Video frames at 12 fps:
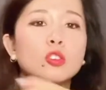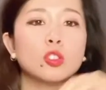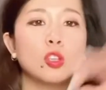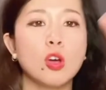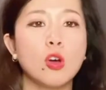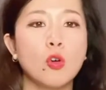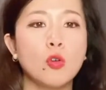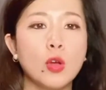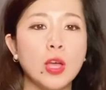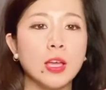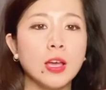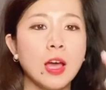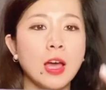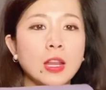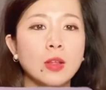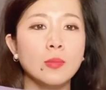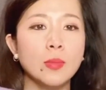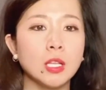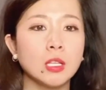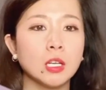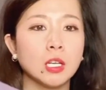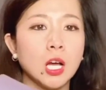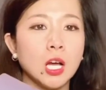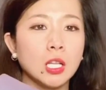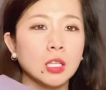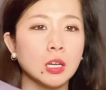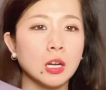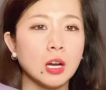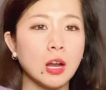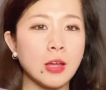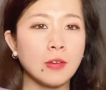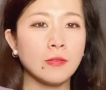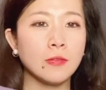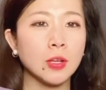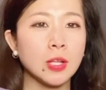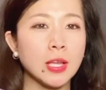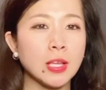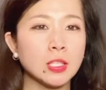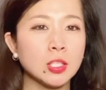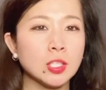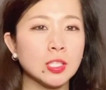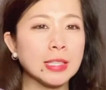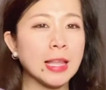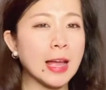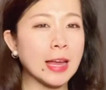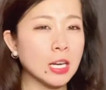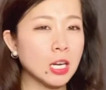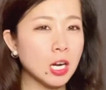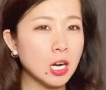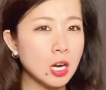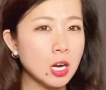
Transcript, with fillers: So it kind of make the color, I feel like it's lighter